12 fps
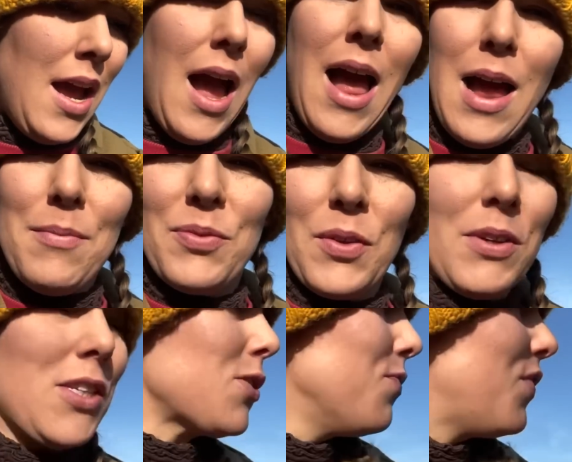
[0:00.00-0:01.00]
There
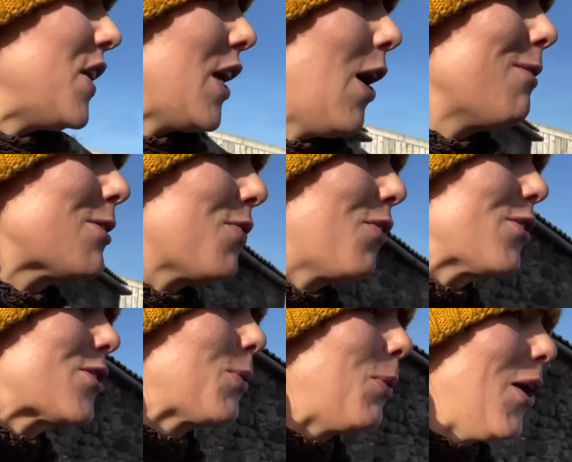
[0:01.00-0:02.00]
is some videos of
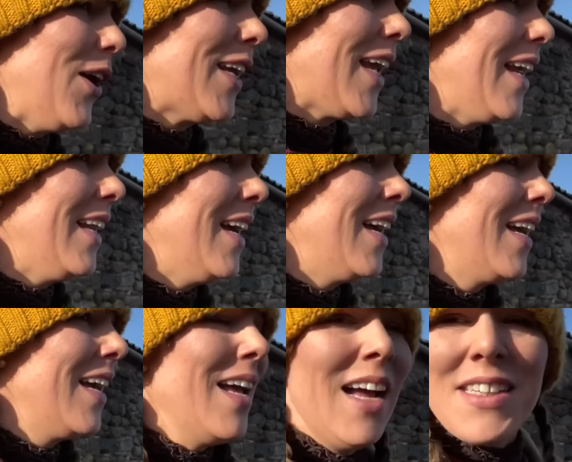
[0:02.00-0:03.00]
us
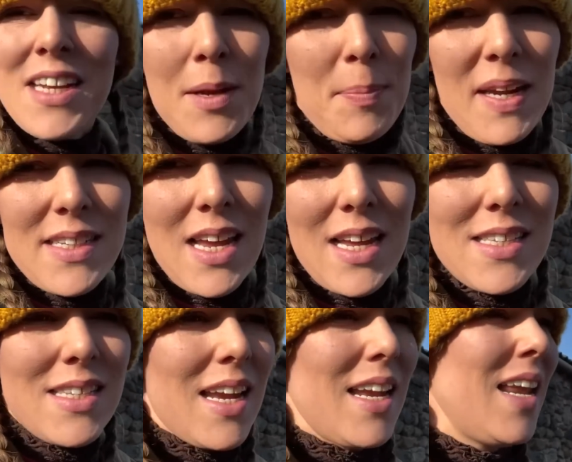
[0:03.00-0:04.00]
working, TB
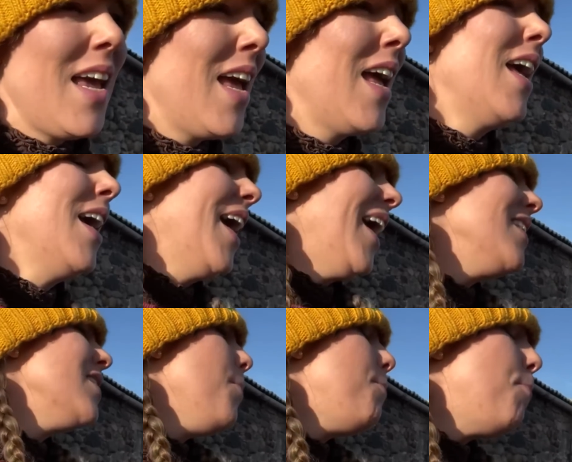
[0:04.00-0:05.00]
testing
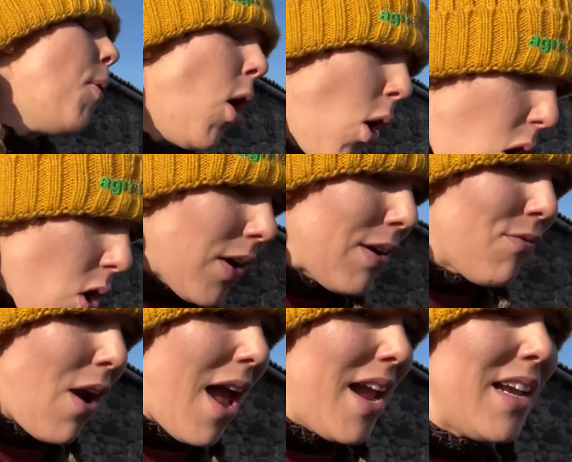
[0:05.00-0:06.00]
in the pouring
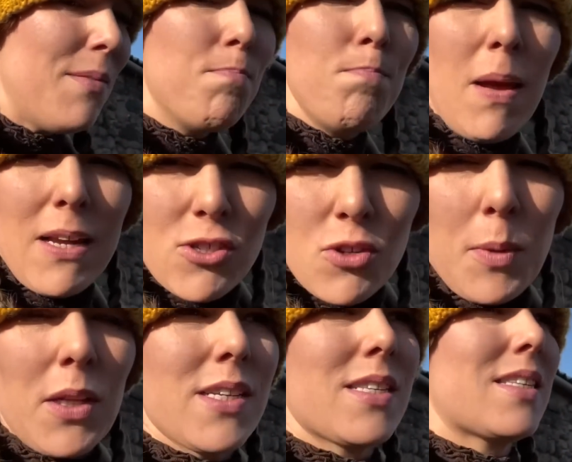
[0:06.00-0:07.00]
rain,
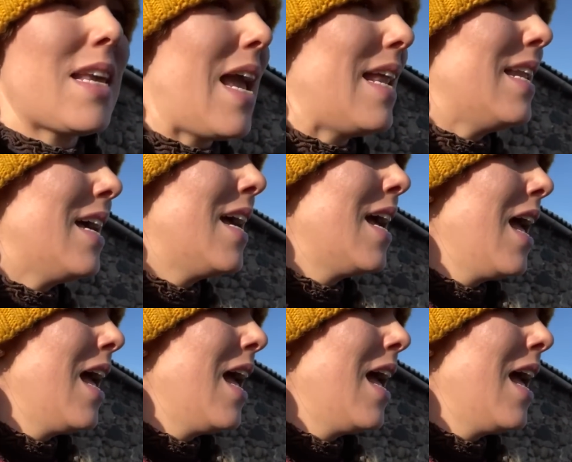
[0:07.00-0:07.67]
miserable as sin.